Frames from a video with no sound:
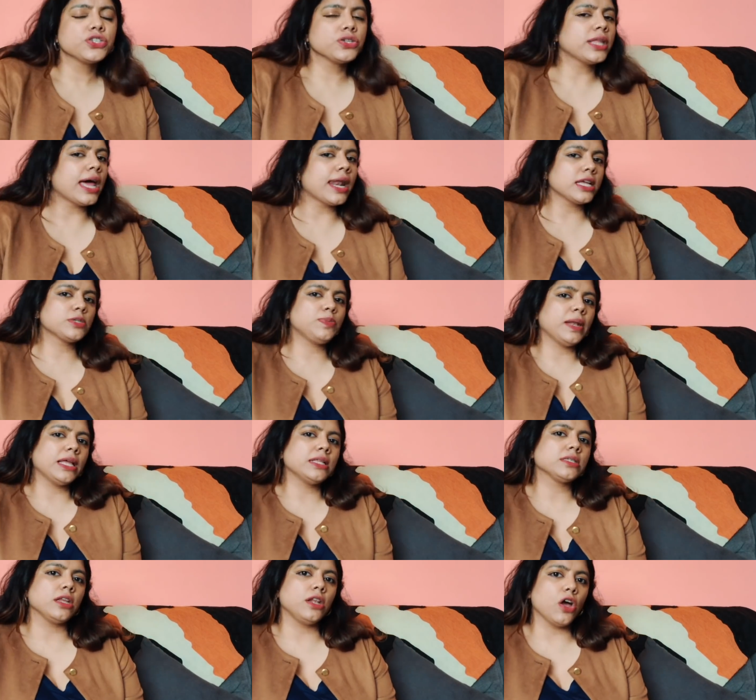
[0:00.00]
So that
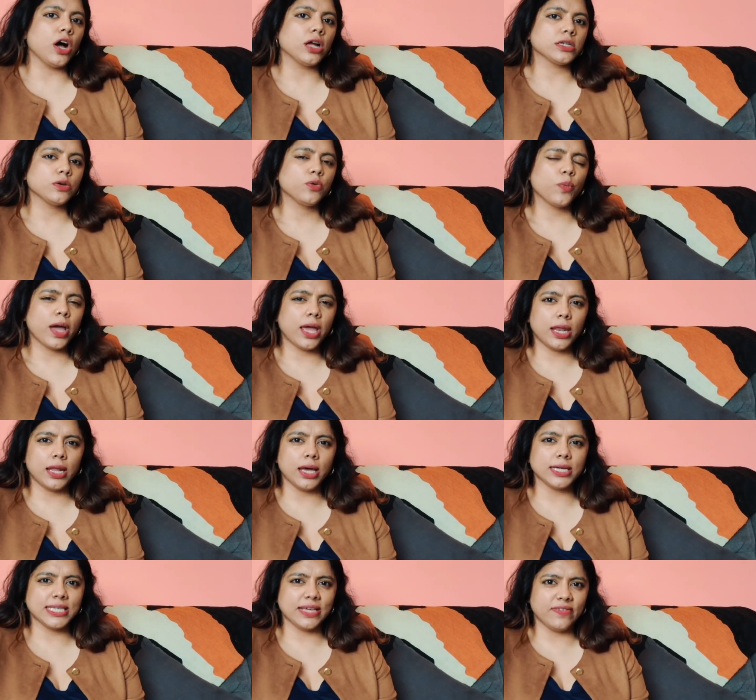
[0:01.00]
explains a lot. When
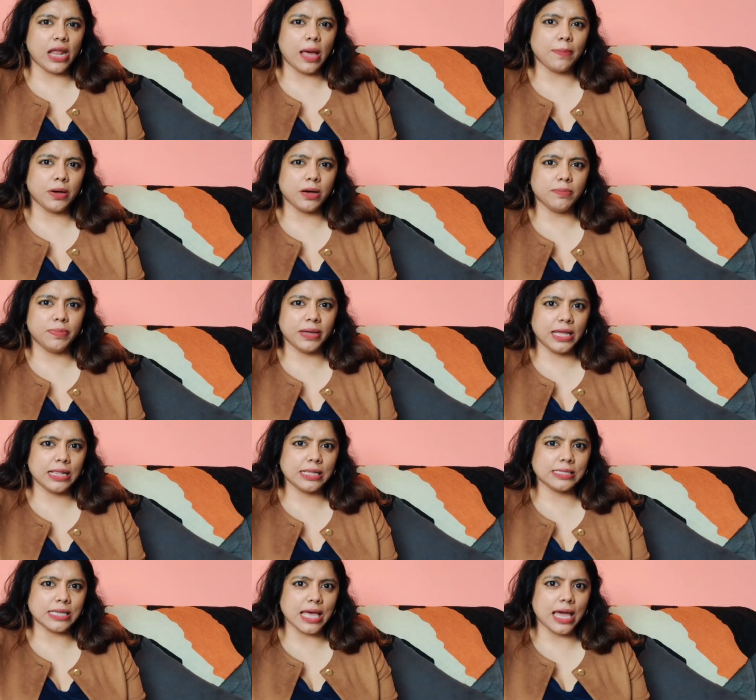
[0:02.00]
a developer
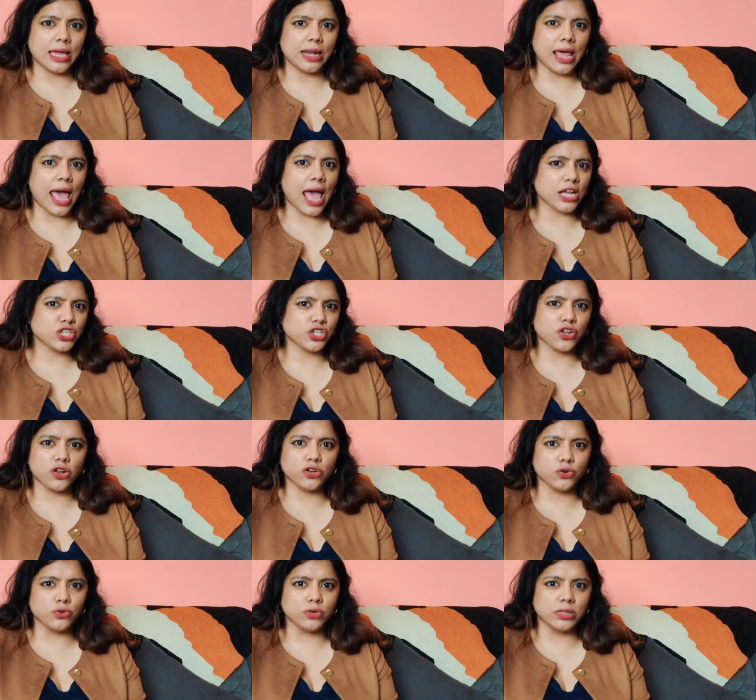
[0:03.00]
builds an action
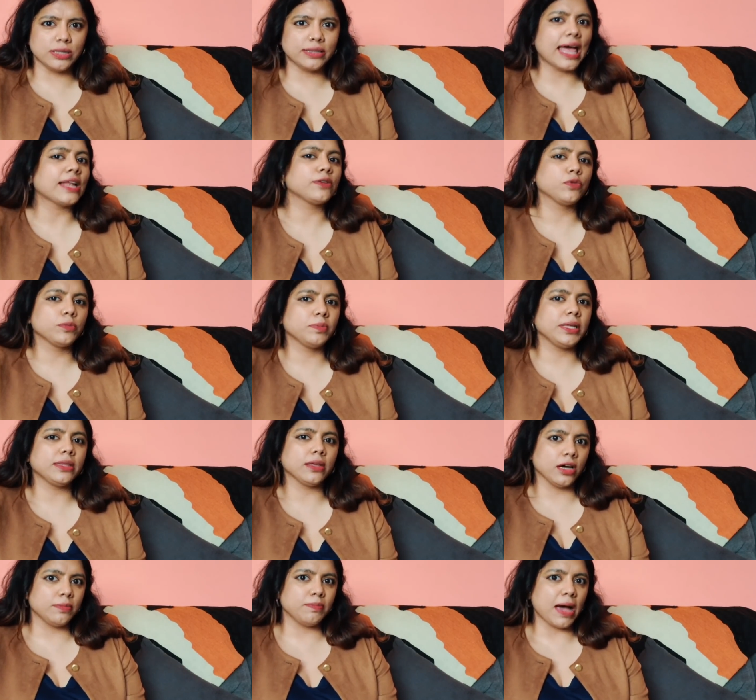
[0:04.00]
on Google, that would be
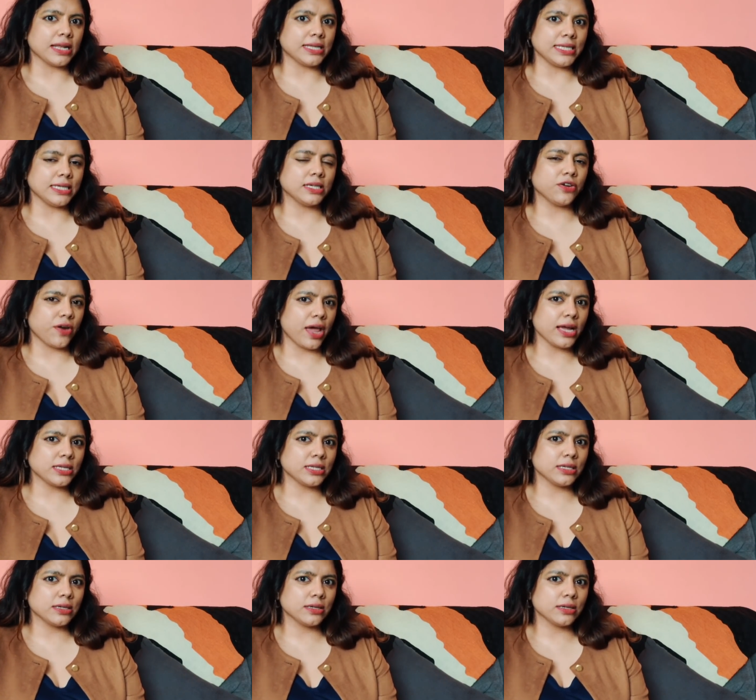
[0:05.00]
third party, correct?